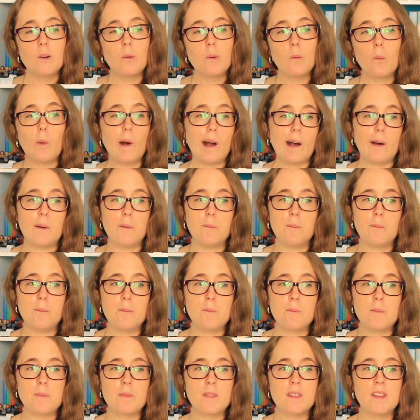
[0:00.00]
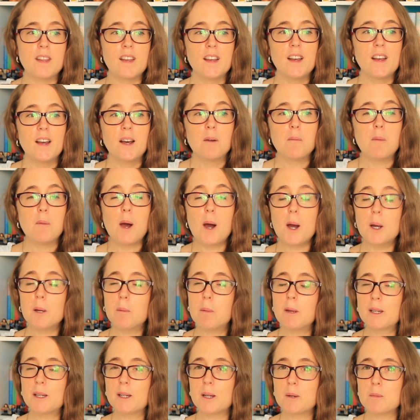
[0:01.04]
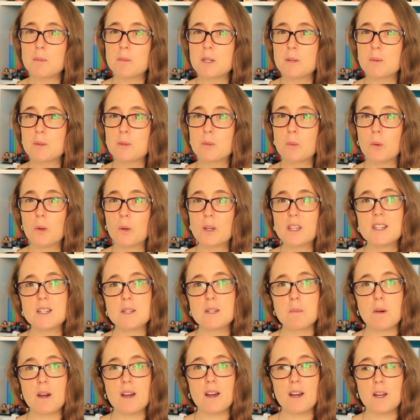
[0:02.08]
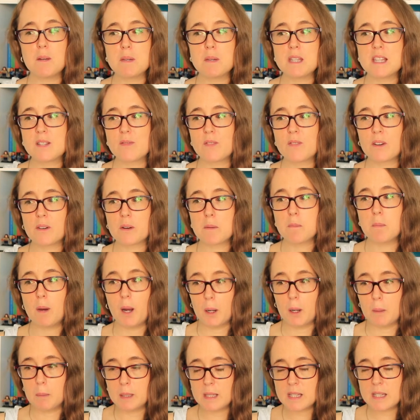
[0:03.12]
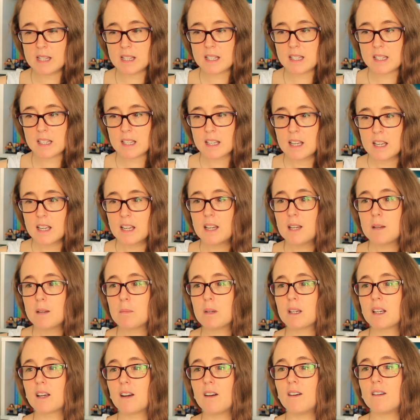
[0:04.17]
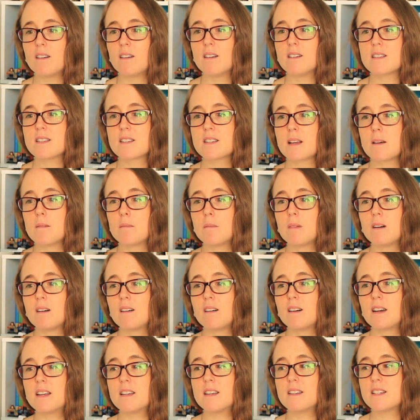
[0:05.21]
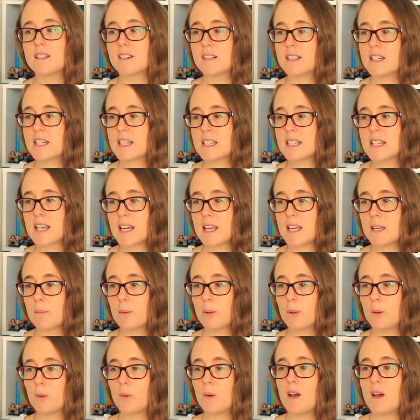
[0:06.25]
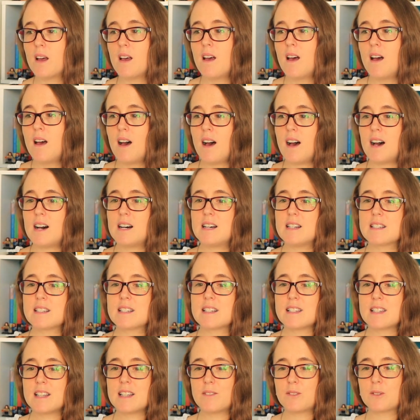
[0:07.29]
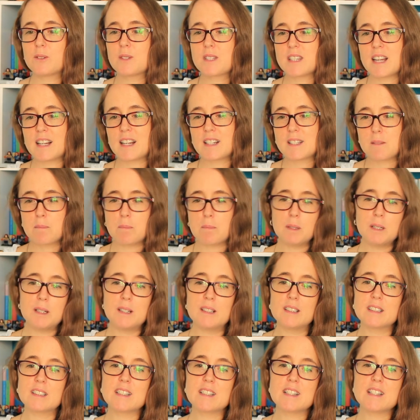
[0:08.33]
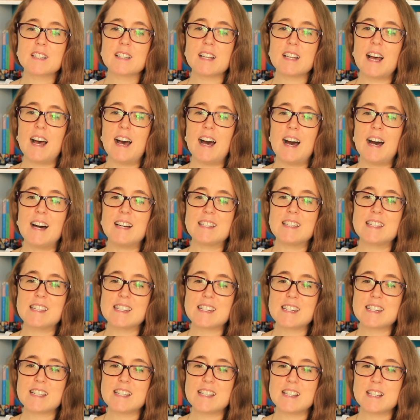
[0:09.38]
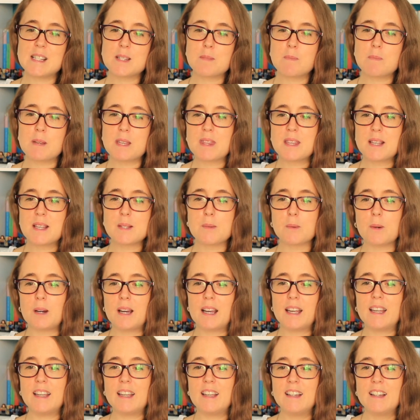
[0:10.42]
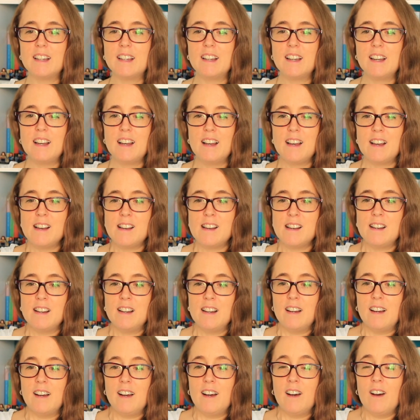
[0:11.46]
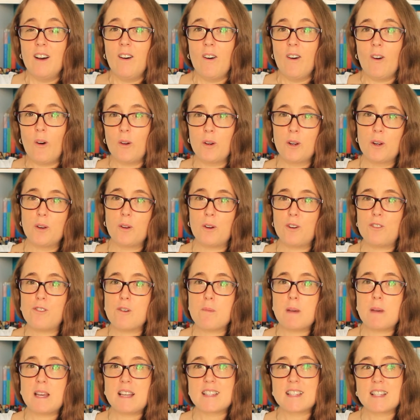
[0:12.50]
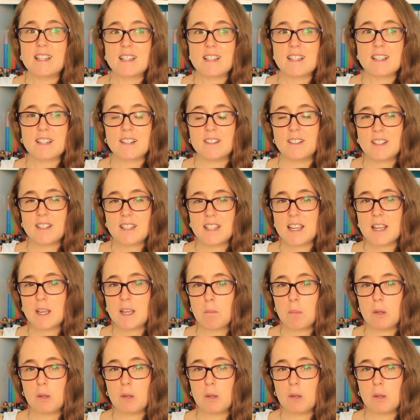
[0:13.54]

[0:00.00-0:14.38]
Well, I'm hoping nobody would walk into my home at this very moment, because my dining table has several stacks of books, and it's been this way on and off a bit since starting